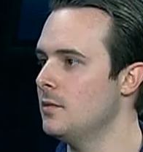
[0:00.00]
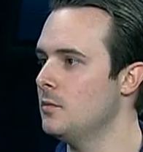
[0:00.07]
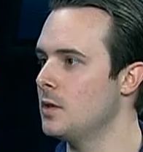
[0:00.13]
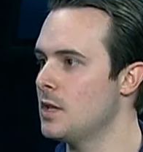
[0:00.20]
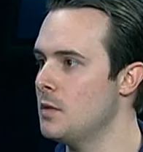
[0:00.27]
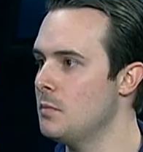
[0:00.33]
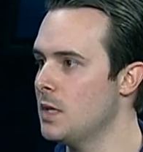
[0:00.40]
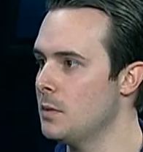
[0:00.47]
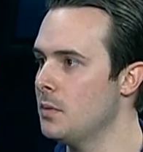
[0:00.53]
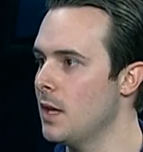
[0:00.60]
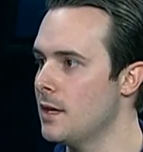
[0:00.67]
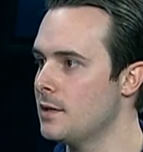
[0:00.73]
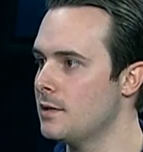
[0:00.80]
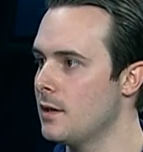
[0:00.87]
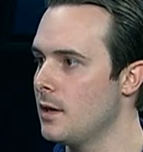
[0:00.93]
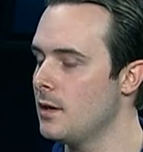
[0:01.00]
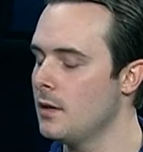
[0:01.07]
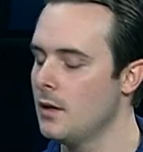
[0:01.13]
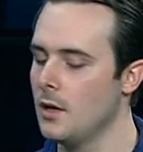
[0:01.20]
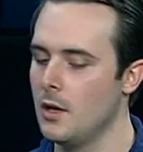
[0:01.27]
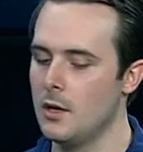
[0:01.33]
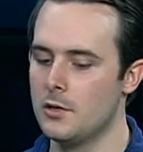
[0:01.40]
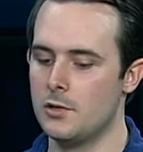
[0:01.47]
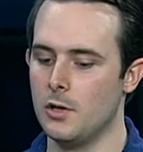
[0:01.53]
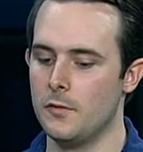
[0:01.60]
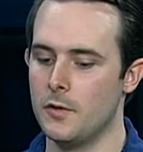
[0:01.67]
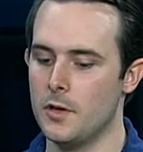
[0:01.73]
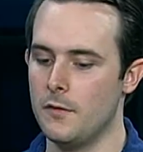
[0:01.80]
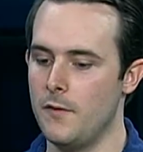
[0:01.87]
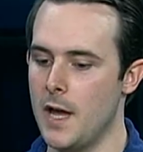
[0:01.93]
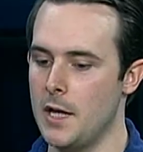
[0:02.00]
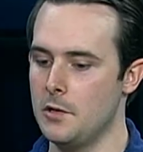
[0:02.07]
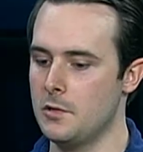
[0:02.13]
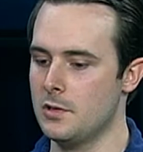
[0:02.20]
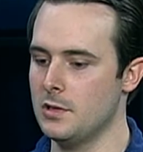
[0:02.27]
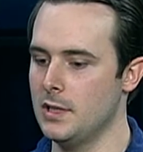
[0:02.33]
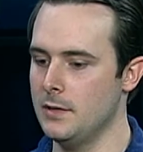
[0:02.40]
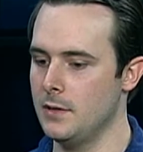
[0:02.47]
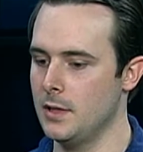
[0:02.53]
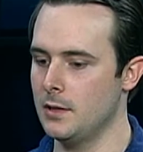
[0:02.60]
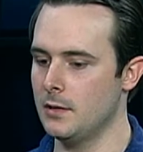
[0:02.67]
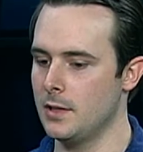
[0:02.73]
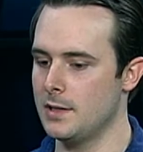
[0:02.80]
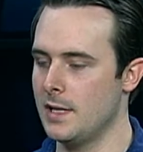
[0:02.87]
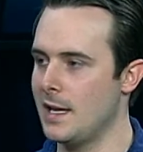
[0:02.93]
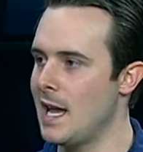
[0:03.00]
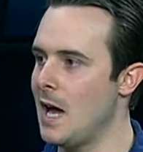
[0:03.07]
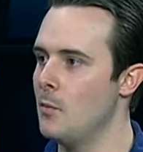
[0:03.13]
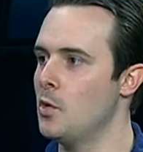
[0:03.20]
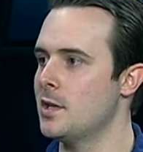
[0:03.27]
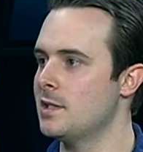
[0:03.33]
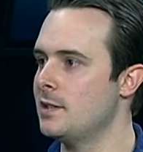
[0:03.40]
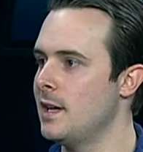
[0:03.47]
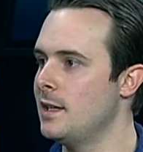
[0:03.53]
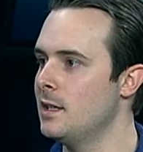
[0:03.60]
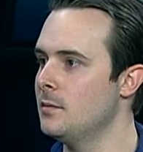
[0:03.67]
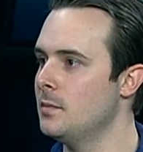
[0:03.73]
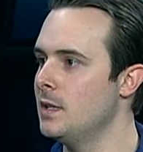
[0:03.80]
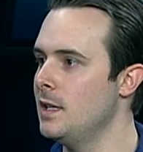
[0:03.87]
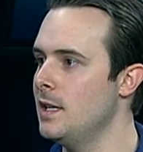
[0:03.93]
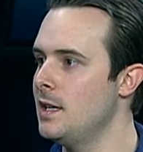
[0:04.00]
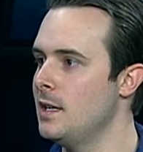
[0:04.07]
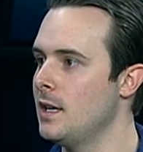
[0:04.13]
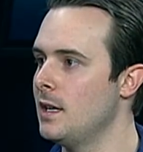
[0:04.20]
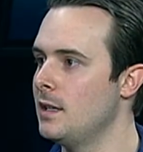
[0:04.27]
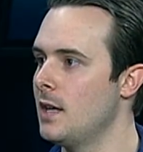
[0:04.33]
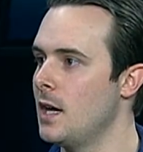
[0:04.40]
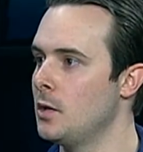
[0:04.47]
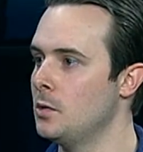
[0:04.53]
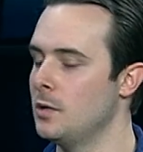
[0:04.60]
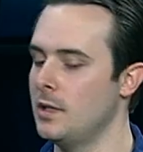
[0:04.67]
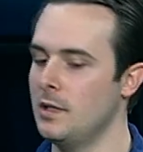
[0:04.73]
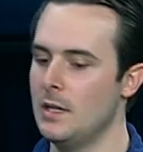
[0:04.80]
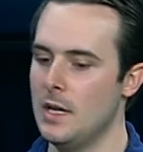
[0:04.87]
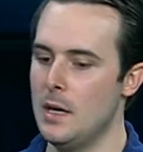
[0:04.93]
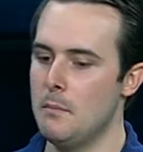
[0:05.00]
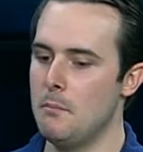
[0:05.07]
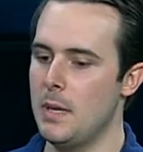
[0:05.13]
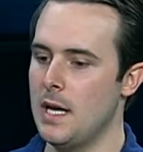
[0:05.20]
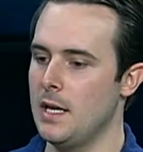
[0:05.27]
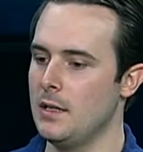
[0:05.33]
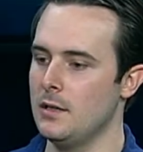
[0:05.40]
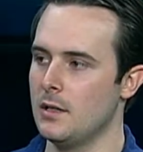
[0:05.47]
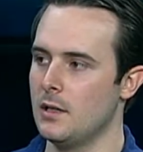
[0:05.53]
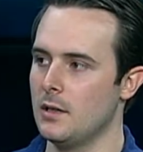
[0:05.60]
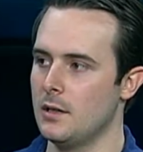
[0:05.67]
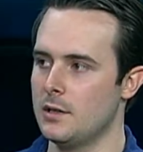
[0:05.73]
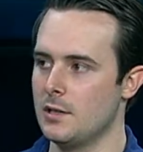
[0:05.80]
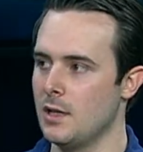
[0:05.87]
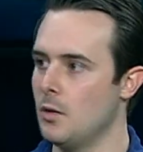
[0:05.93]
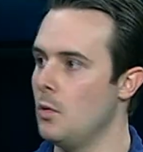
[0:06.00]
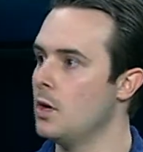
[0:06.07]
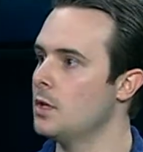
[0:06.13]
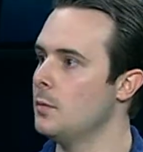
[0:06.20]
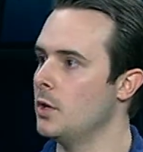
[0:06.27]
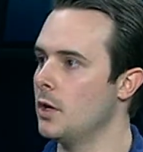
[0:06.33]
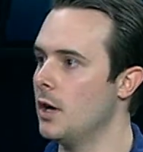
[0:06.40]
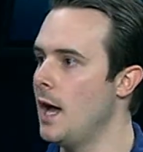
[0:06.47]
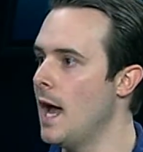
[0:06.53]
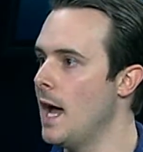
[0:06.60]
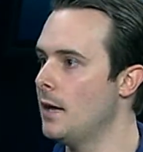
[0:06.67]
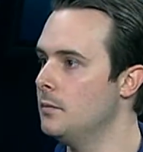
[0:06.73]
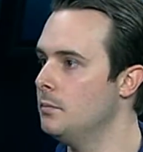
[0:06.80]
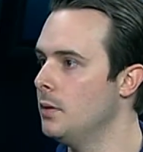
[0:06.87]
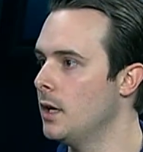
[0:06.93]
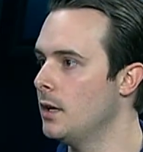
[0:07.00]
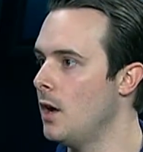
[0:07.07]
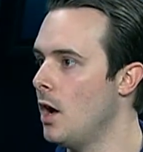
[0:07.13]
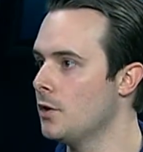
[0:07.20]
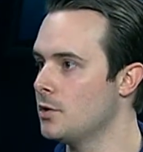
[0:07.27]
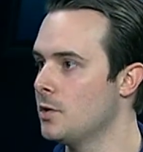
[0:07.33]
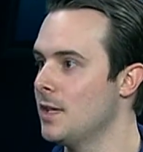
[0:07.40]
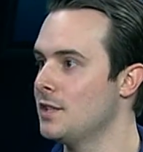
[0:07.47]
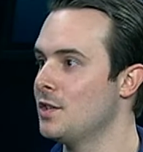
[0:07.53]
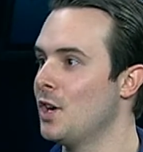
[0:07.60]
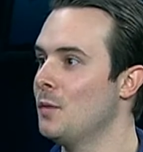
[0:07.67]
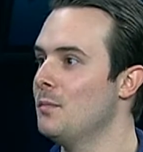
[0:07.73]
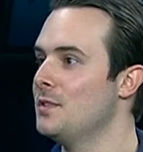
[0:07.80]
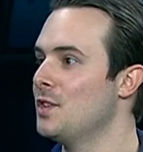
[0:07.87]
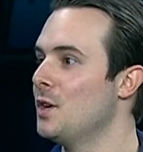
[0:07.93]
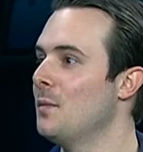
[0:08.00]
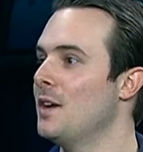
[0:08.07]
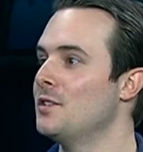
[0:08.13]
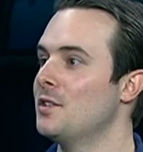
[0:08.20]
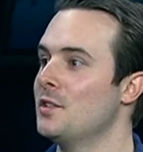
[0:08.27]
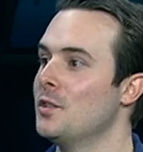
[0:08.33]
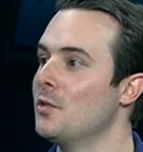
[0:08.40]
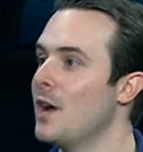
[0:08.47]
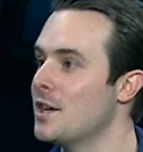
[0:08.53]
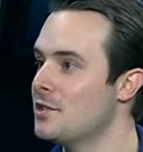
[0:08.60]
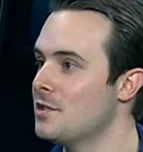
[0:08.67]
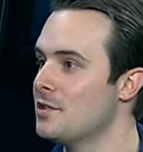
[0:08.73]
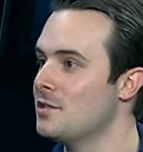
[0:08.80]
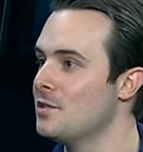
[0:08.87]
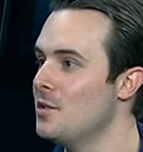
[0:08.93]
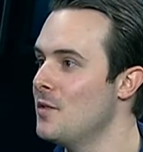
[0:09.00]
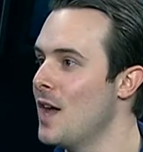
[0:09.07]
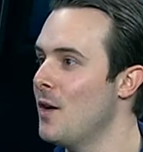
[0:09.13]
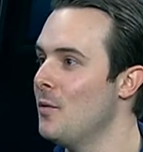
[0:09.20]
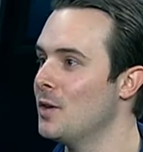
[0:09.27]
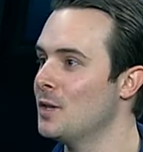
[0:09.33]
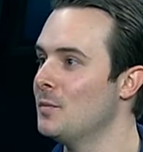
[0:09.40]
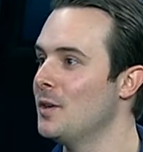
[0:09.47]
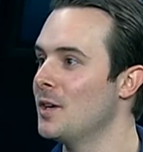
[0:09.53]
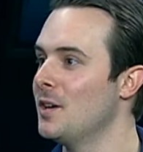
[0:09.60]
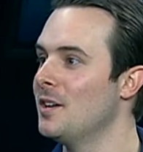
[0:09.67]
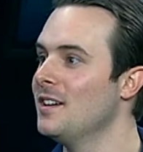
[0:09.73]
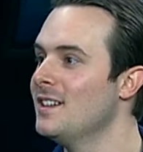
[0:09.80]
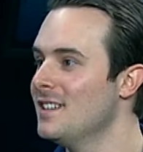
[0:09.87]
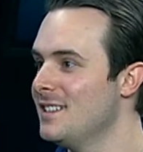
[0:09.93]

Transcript: one of the big plays there. So for the fan who's leaving, let's say Cowboy Stadium, he can get not only pinged a, let's say a Whataburger ad, but also get turn, turn by turn directions to that Whataburger.